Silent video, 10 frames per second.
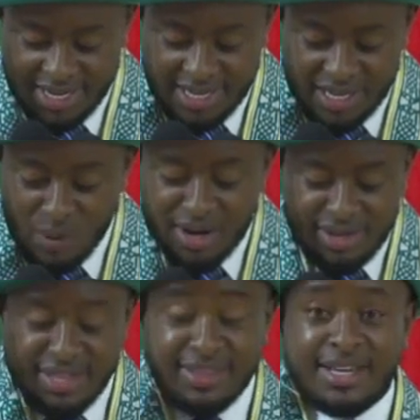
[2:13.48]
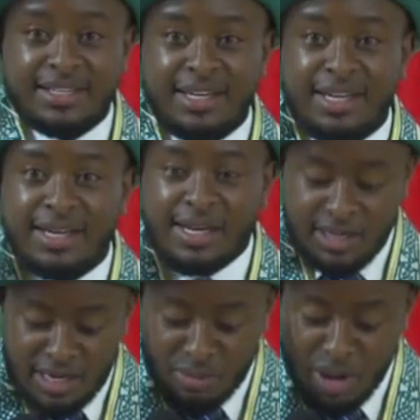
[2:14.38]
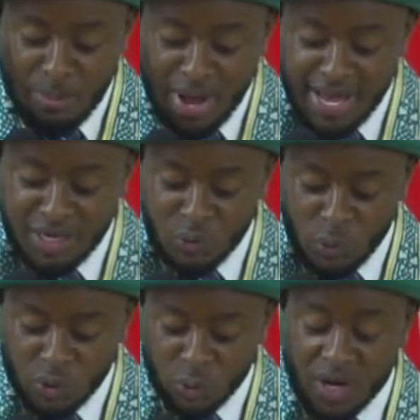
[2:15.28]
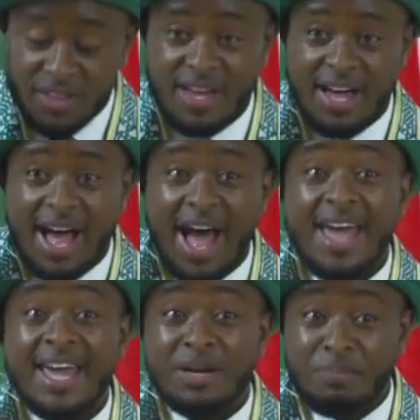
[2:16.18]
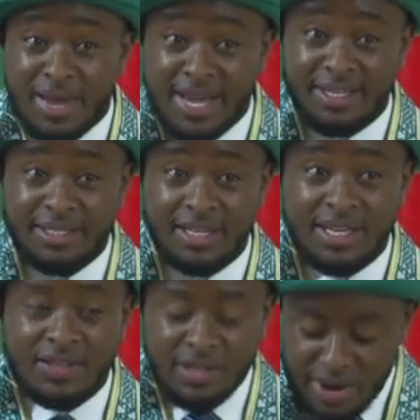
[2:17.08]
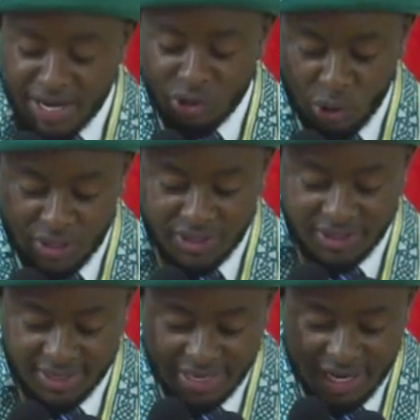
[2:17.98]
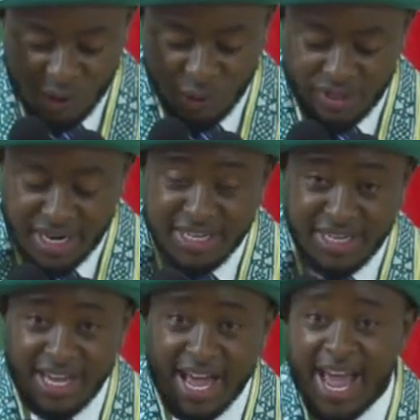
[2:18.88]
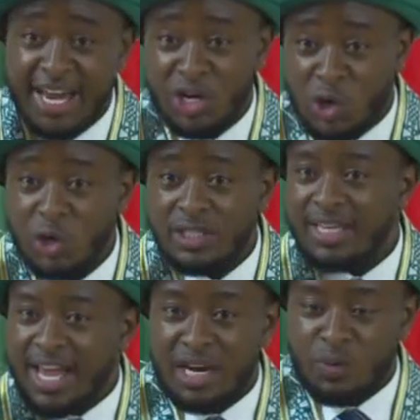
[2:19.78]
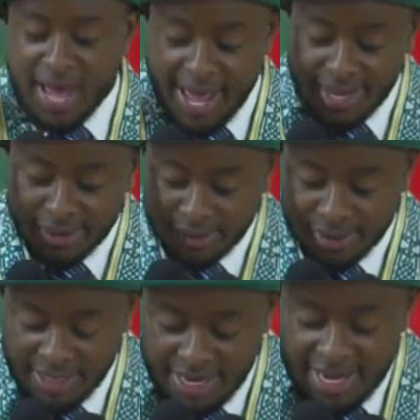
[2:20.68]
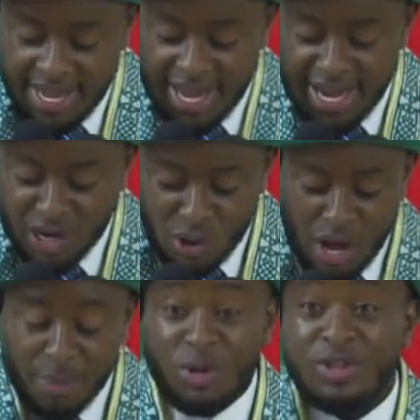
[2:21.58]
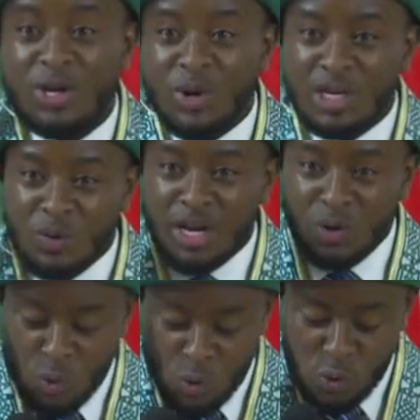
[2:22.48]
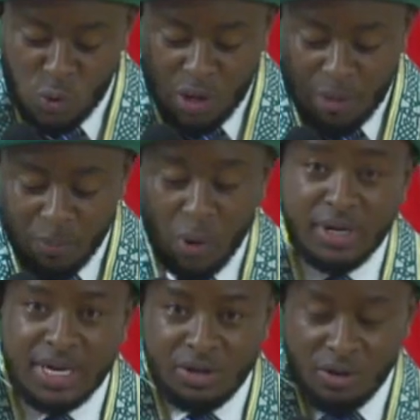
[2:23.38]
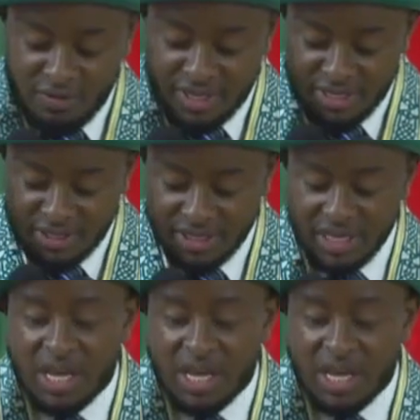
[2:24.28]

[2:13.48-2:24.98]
the one thing that lingered in my mind was whether I had made the right choice to study here and not anywhere else. And I know I'm not the only one who pondered over this.